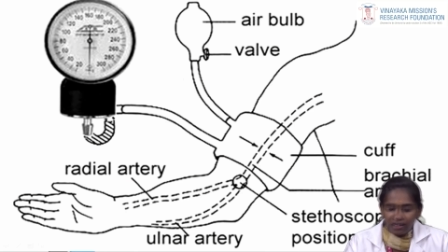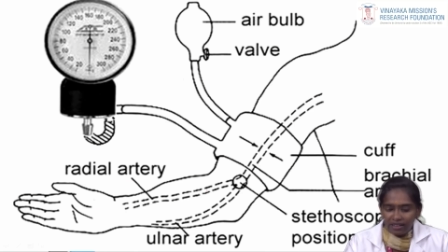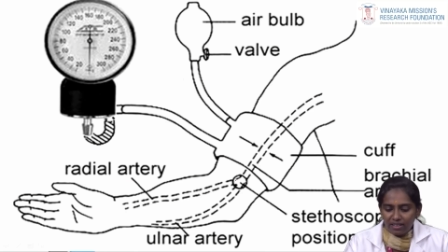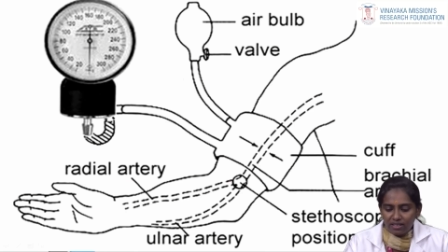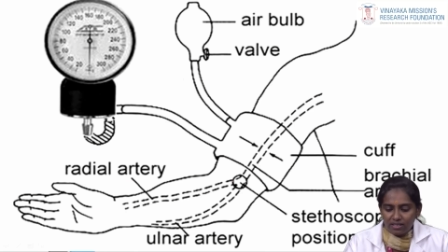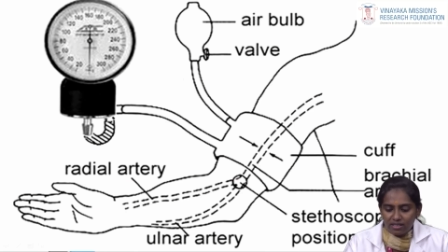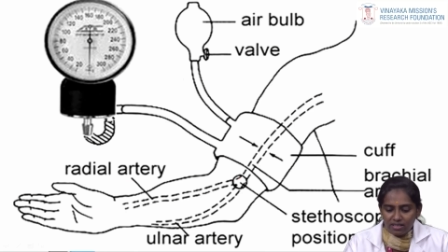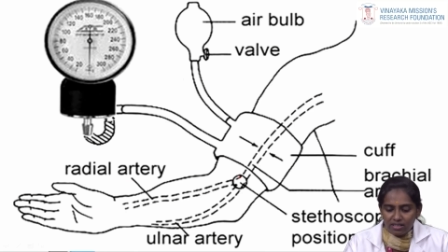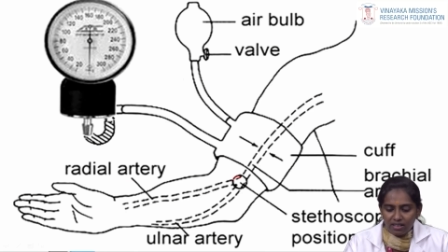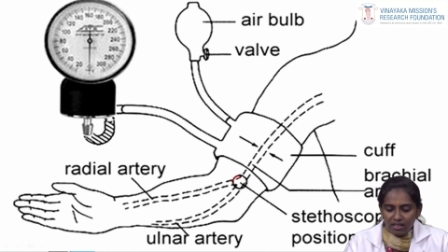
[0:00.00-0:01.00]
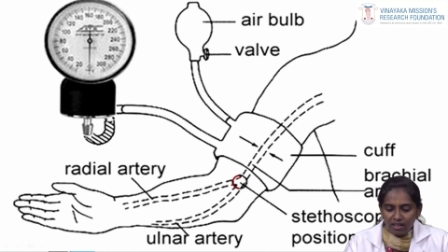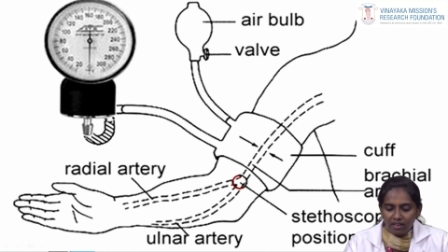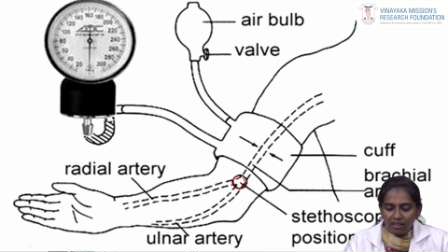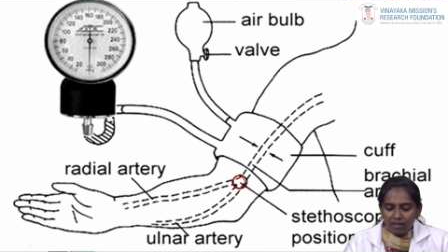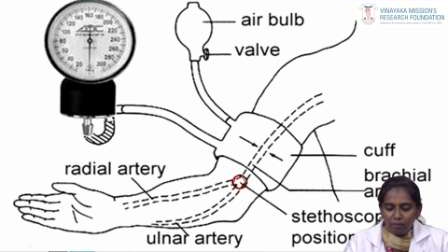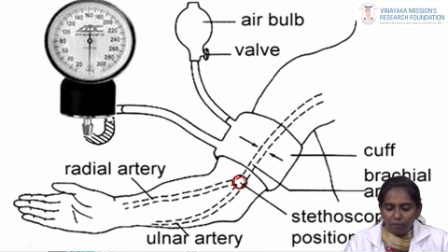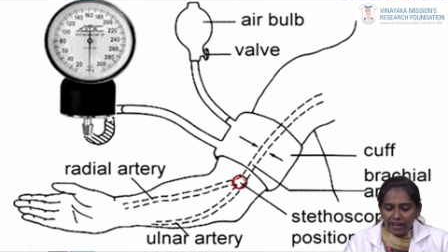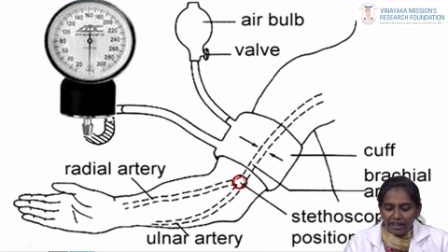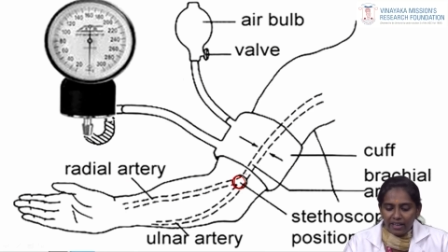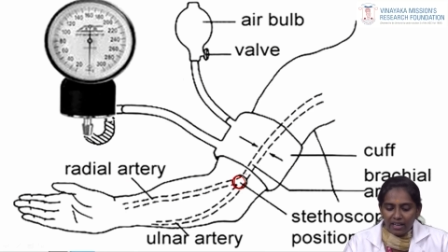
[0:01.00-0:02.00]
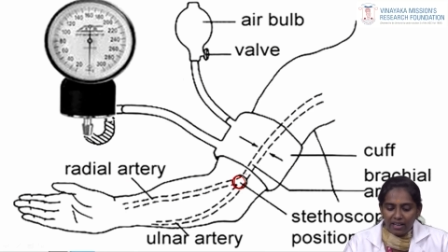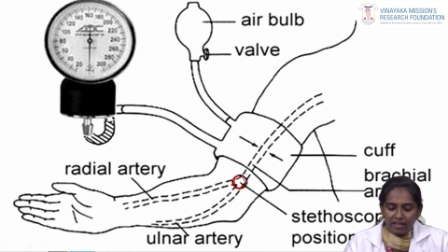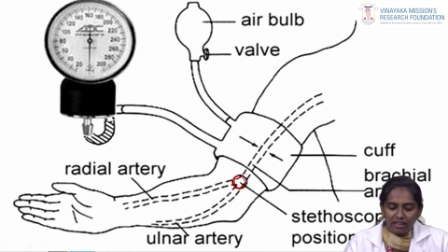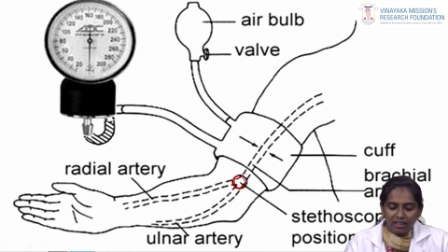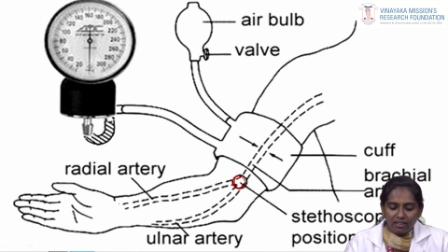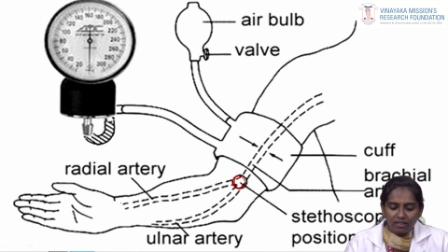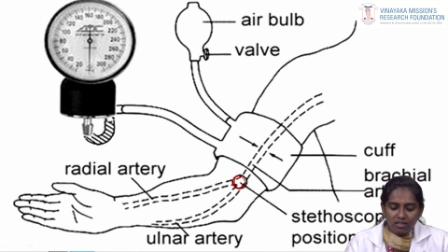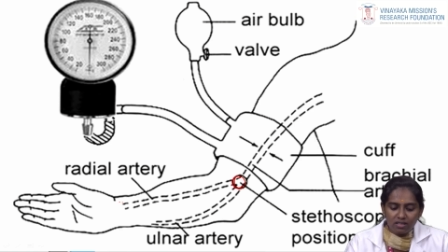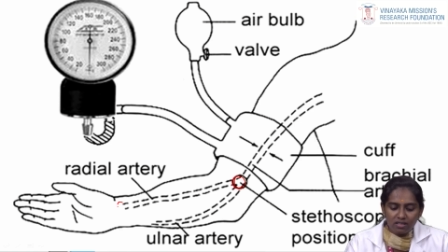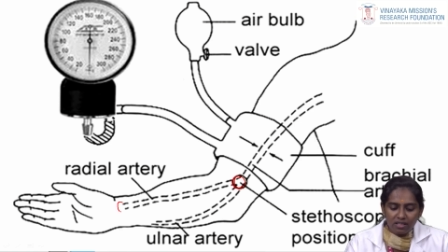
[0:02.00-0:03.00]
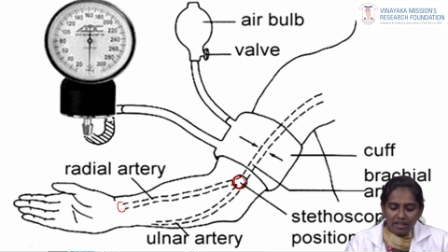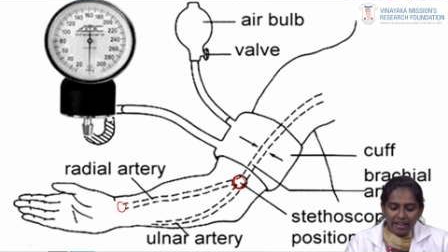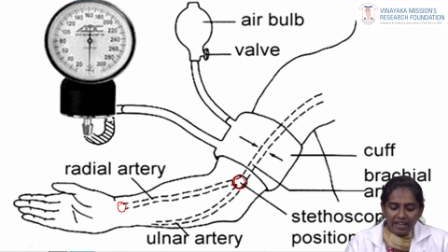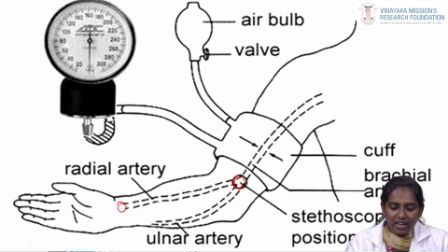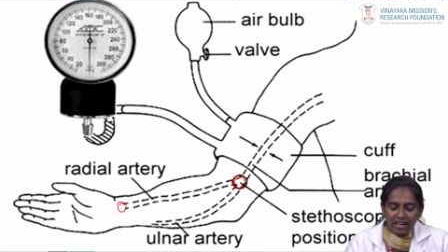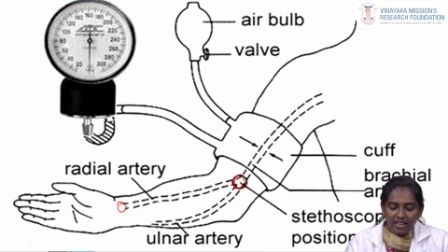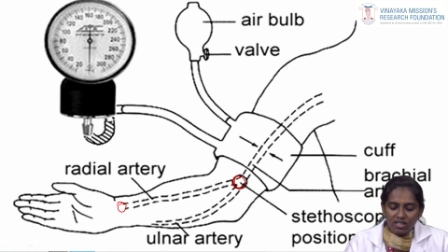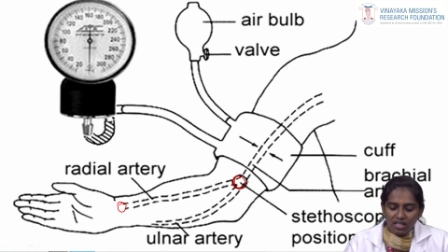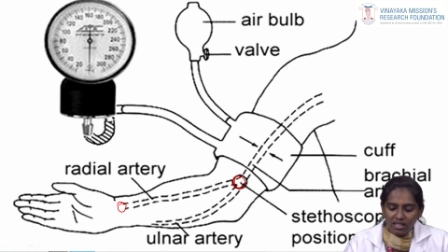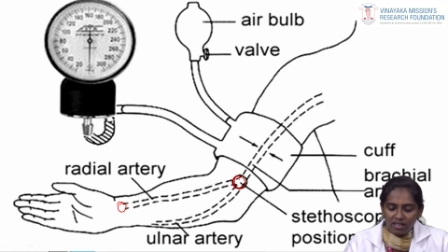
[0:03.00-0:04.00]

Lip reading: Then this is the brachial artery. This is the radial artery.